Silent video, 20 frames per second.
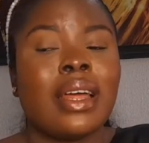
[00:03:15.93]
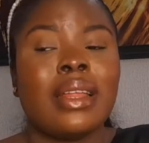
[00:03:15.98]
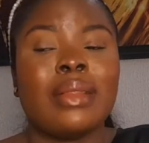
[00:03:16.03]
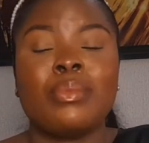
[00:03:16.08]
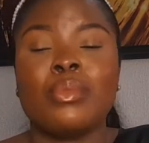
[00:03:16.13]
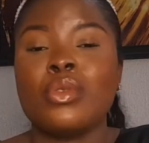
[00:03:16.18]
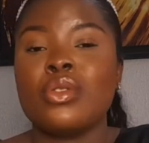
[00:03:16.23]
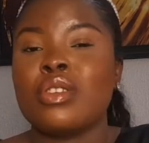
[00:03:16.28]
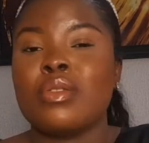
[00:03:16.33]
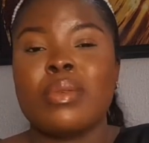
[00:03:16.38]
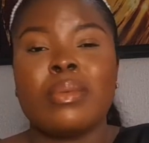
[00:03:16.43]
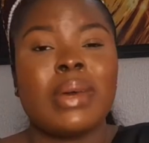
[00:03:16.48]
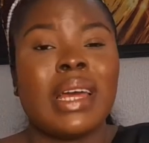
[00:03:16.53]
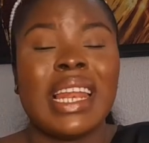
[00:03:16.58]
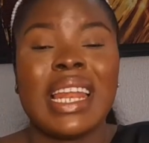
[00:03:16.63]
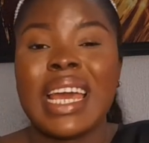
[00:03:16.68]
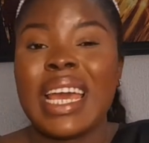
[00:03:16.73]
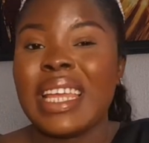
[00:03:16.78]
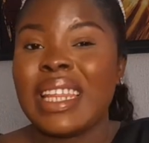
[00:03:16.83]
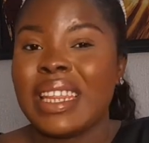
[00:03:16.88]
and most of them
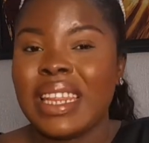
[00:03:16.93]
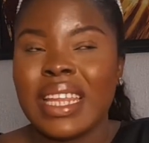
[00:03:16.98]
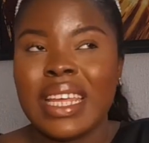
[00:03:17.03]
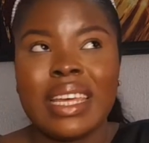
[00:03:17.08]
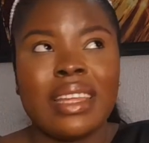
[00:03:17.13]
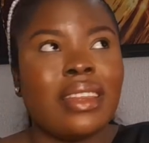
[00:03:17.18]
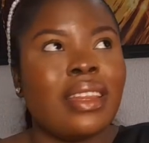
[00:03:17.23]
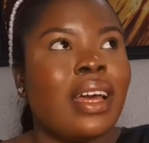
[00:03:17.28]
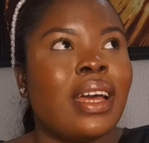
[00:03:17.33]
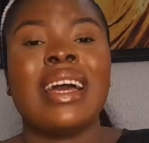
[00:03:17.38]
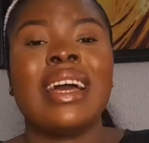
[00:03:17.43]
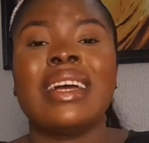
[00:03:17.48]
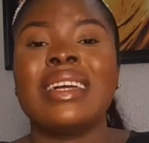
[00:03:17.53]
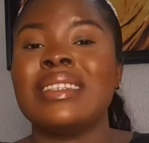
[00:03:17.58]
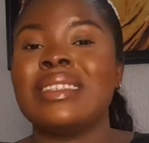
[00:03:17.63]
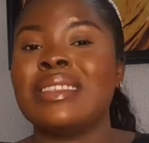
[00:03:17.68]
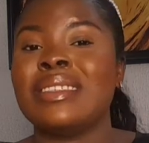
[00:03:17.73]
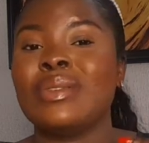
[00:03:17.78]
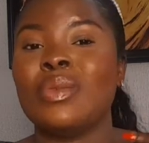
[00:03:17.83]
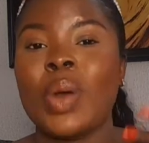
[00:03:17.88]
are lightening
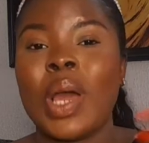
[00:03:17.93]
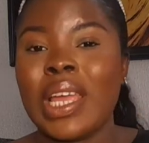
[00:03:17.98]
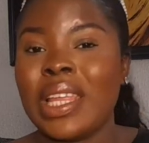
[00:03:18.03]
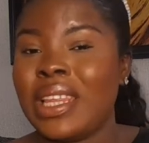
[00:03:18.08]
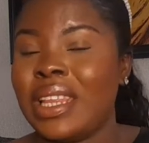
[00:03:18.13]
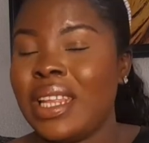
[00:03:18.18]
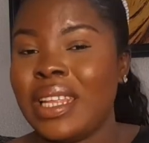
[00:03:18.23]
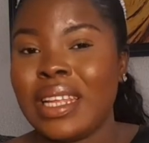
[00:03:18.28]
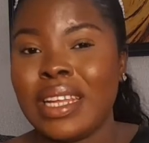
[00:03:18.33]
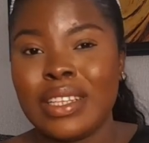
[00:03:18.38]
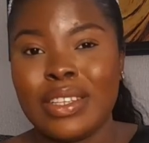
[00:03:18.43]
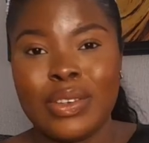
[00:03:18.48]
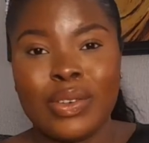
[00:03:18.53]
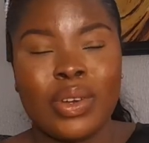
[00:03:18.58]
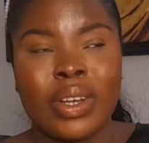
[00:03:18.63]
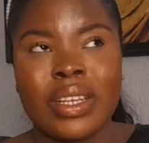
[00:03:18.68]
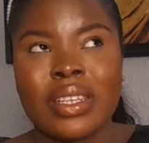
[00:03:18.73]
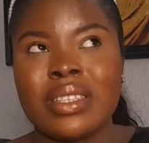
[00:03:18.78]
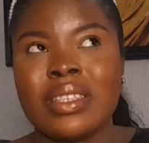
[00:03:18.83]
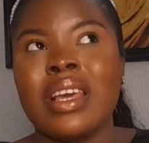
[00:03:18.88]
and whitening and the
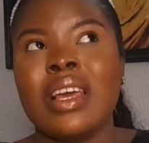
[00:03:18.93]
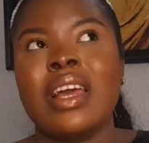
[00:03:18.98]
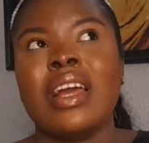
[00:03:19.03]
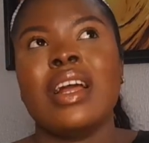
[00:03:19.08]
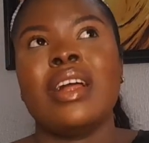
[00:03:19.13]
rest.